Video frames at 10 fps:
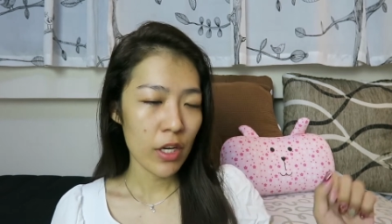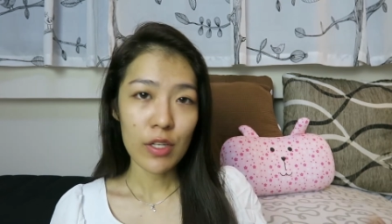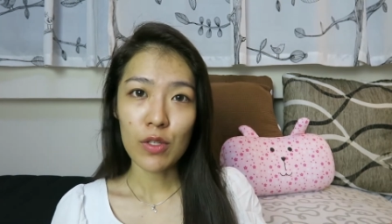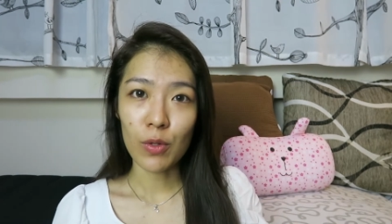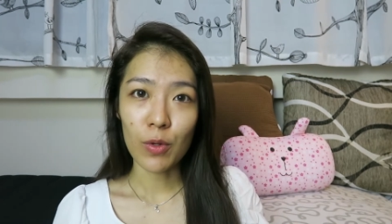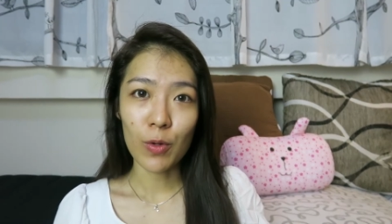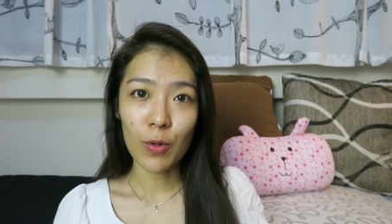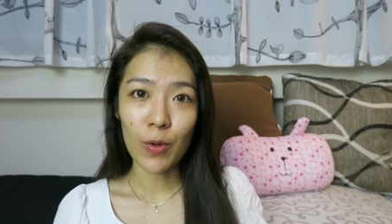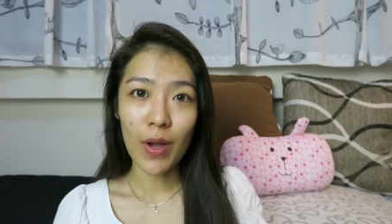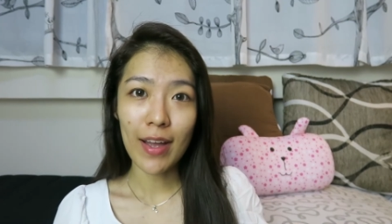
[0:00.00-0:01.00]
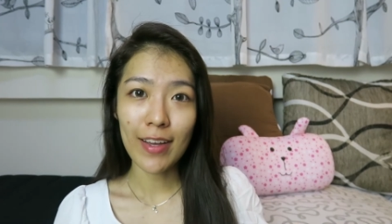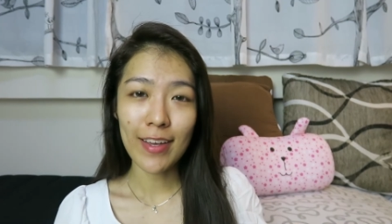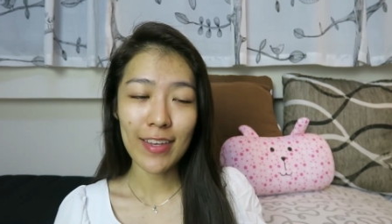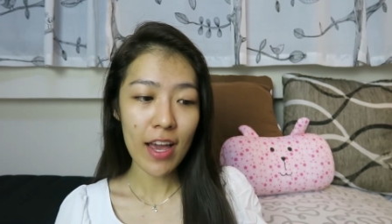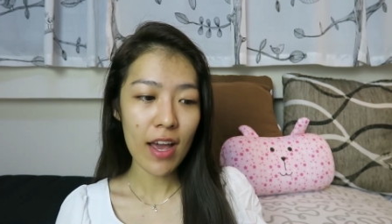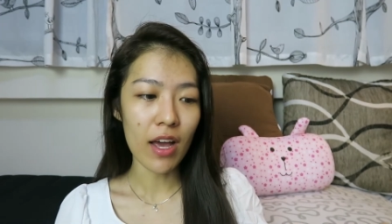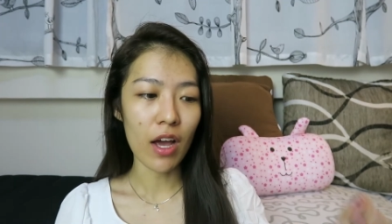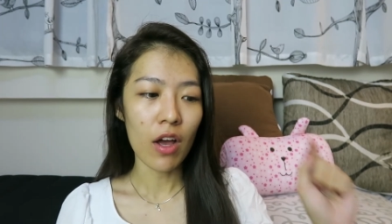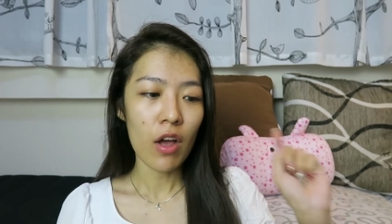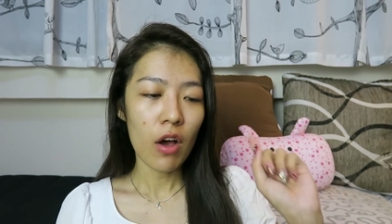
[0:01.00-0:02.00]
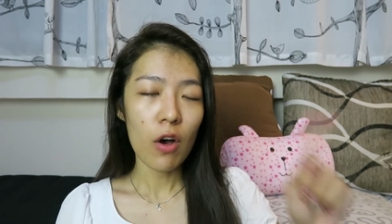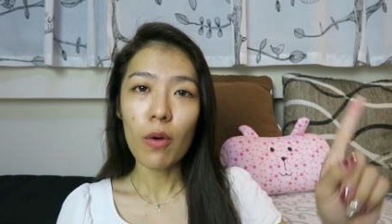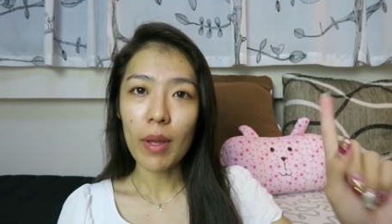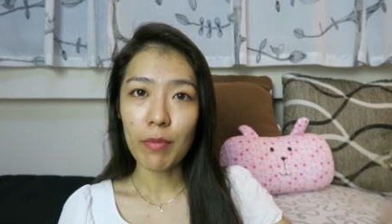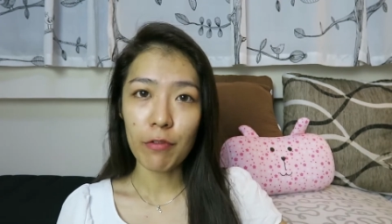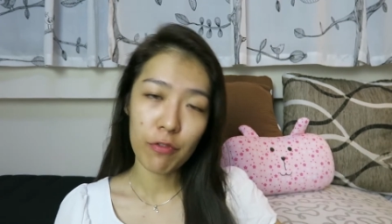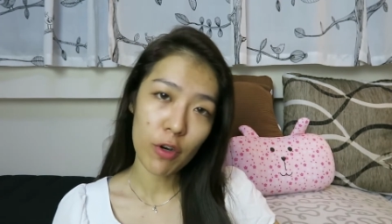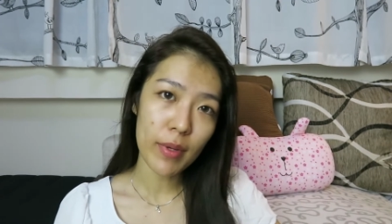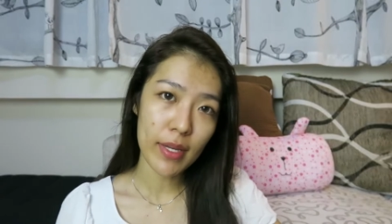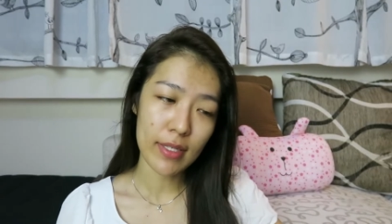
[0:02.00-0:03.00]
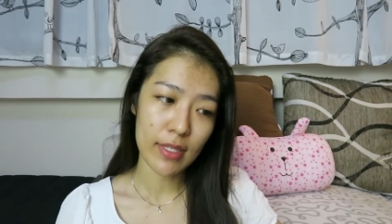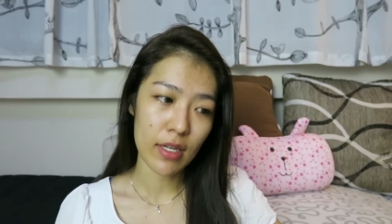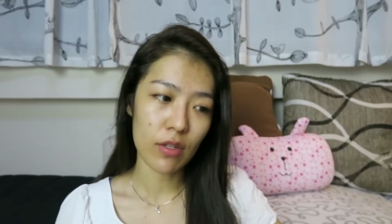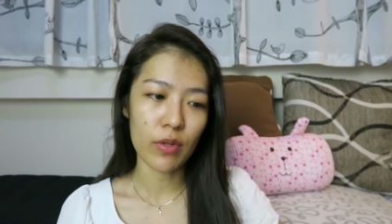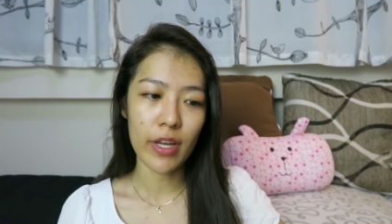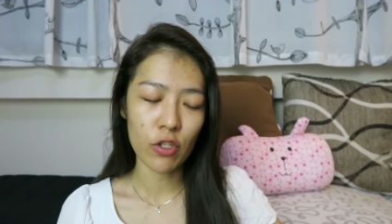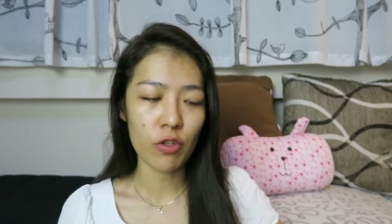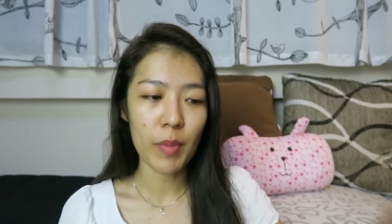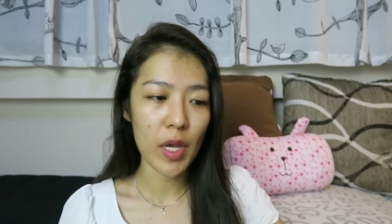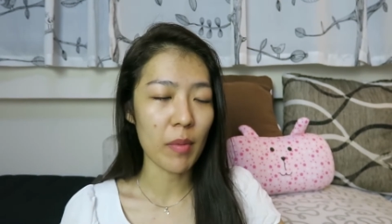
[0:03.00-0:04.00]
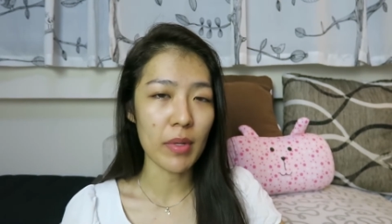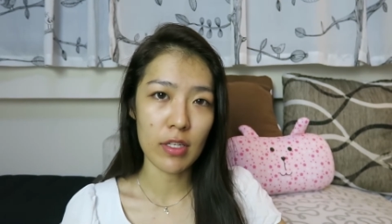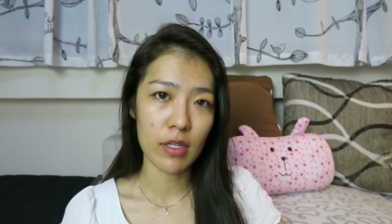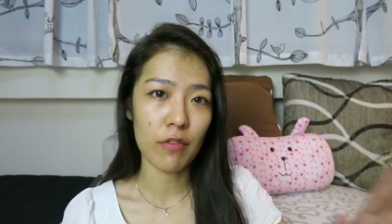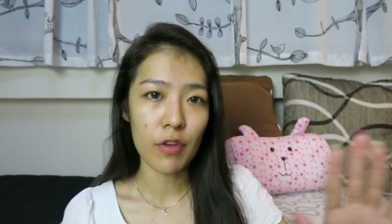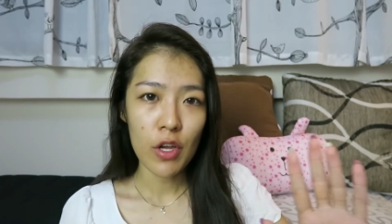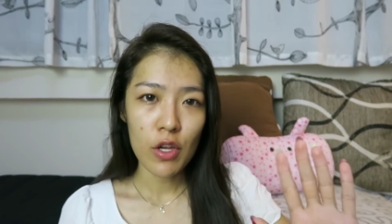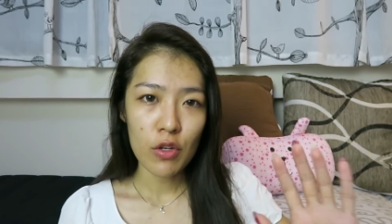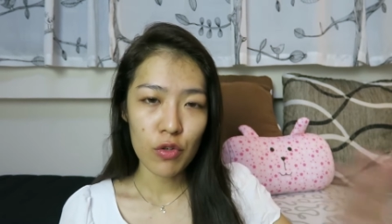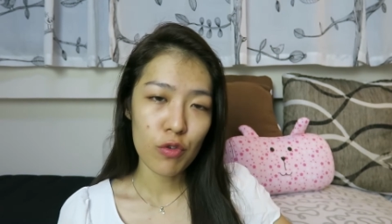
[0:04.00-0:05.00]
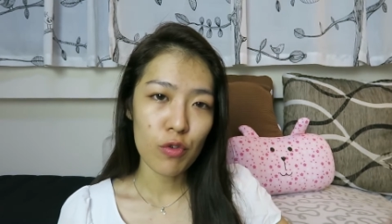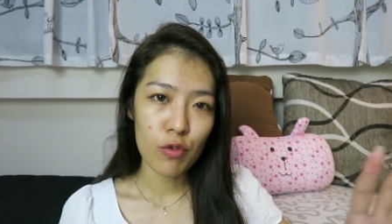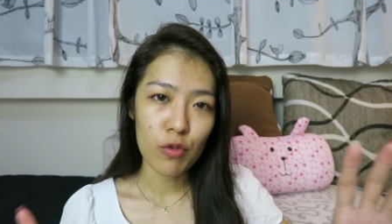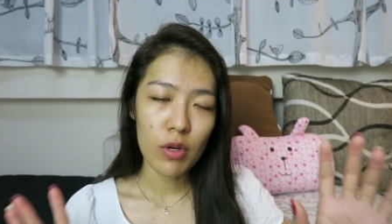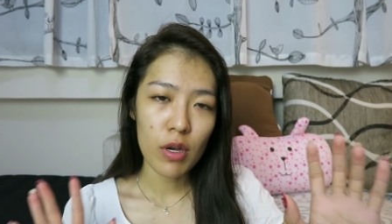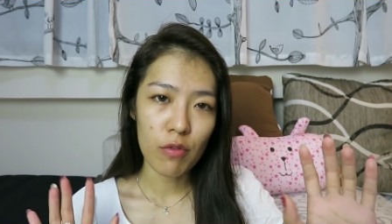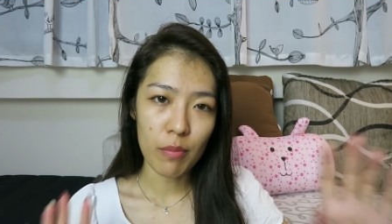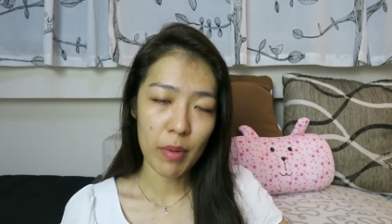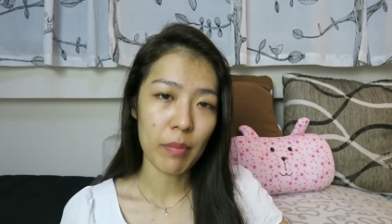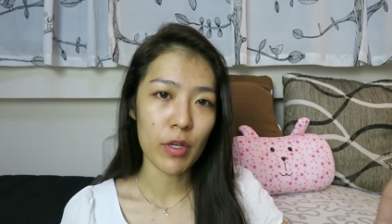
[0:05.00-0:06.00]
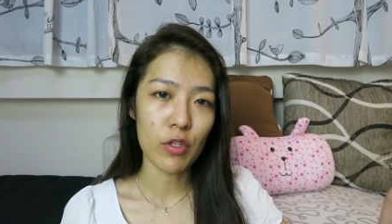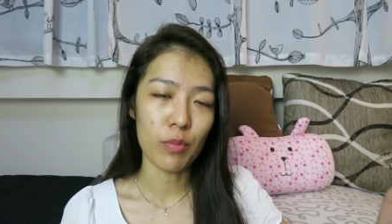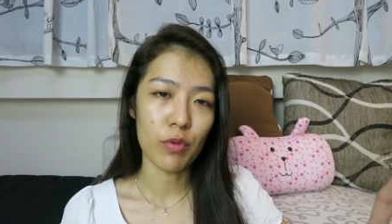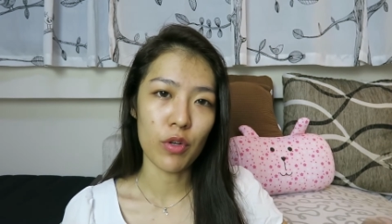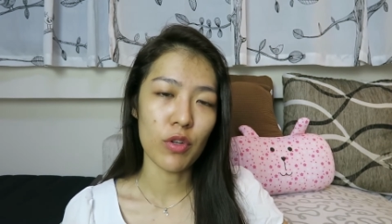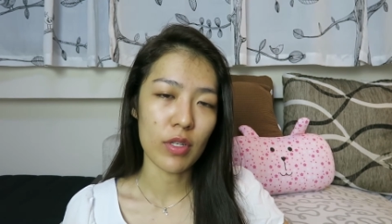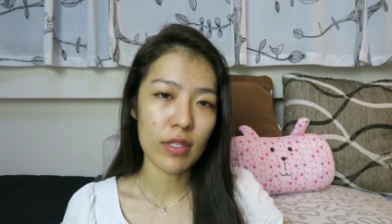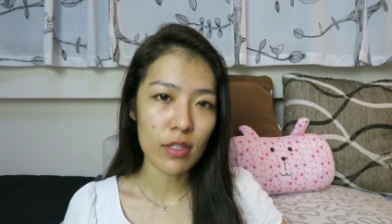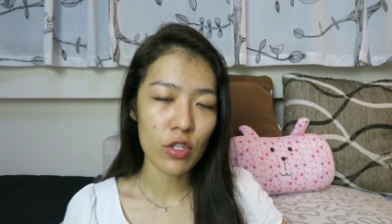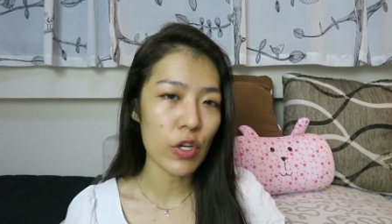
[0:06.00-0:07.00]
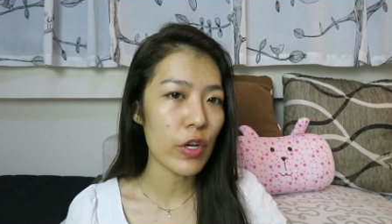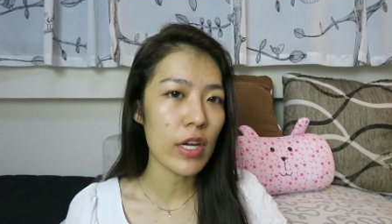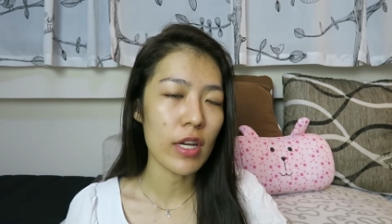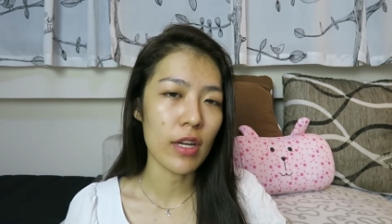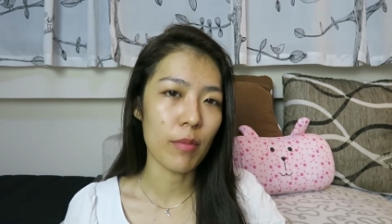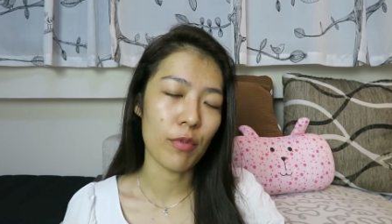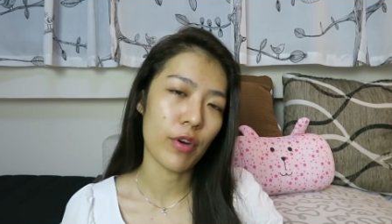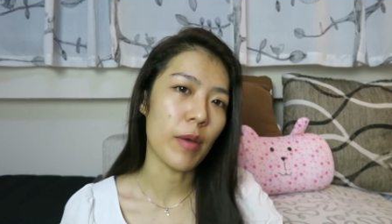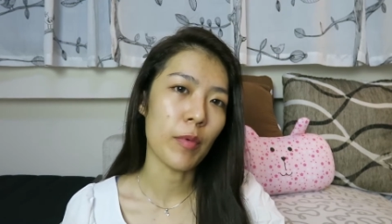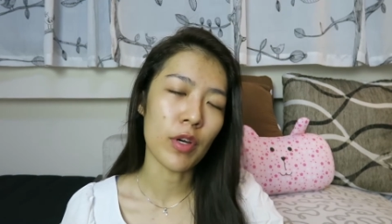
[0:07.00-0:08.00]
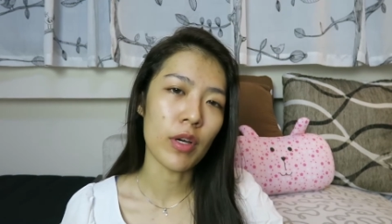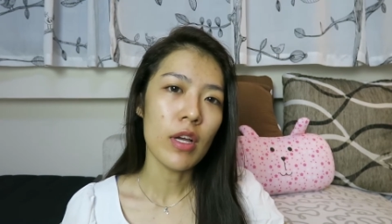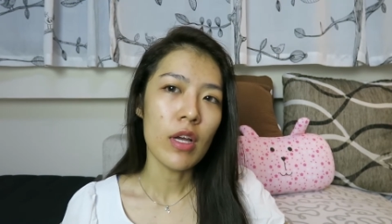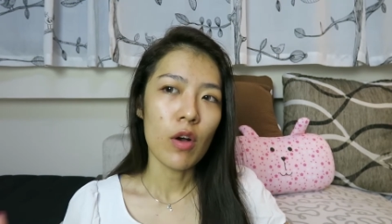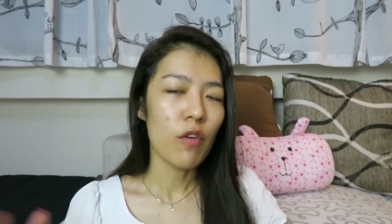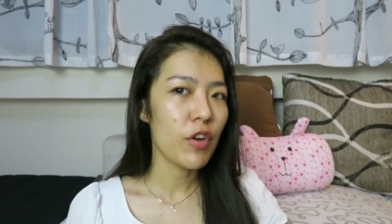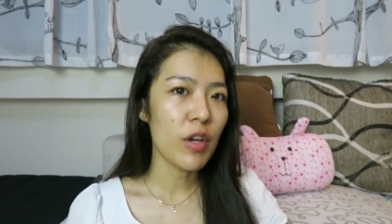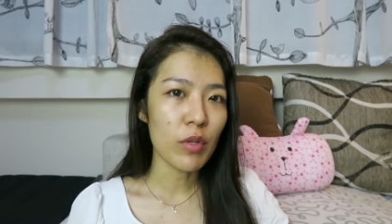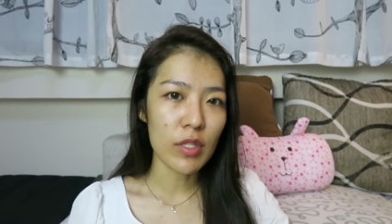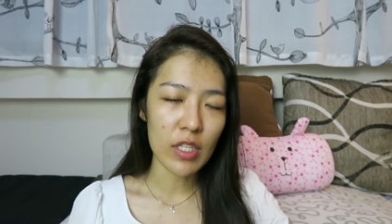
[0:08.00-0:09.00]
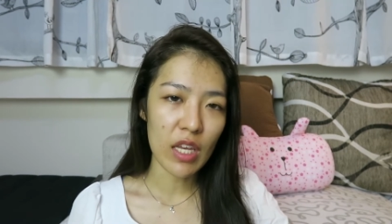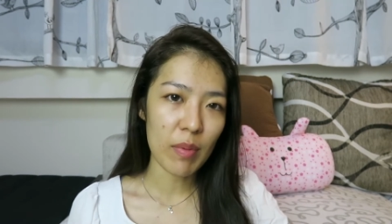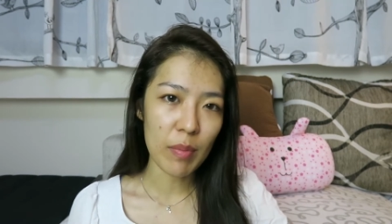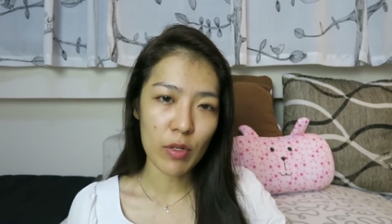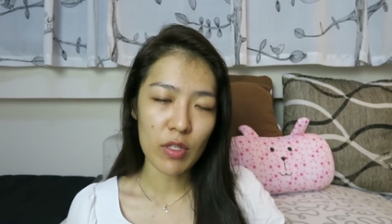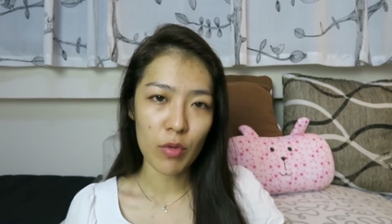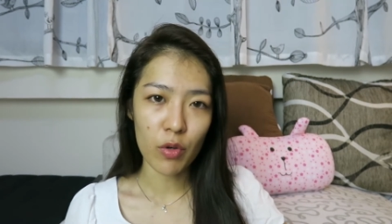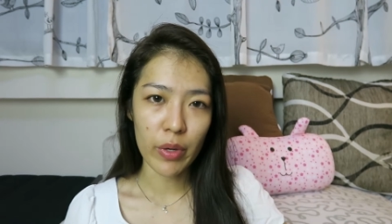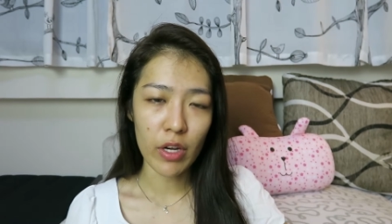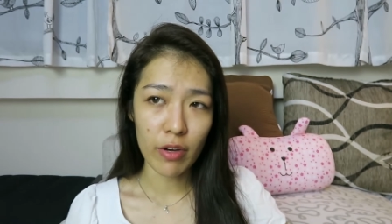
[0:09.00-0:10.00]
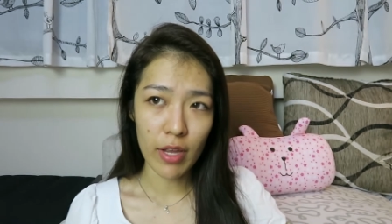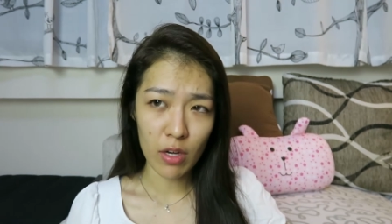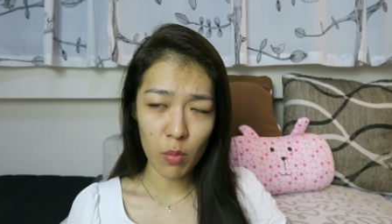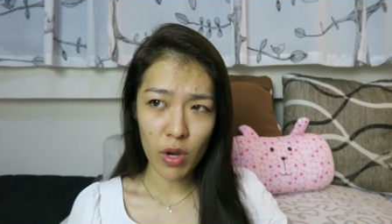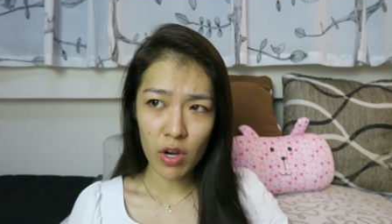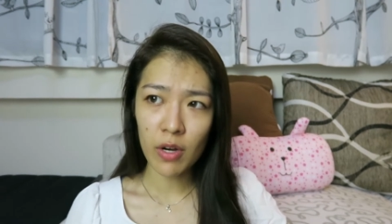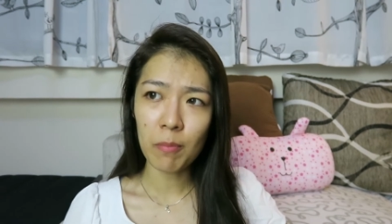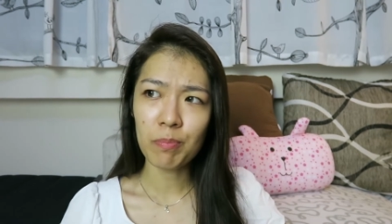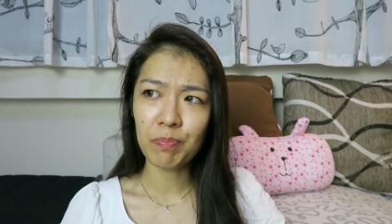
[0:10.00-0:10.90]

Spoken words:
So yeah. Oh, and before we get started to the actual makeup and stuff, do remember to put on your sunscreen and primer. Over here I'm gonna skip it because I'm not going out anywhere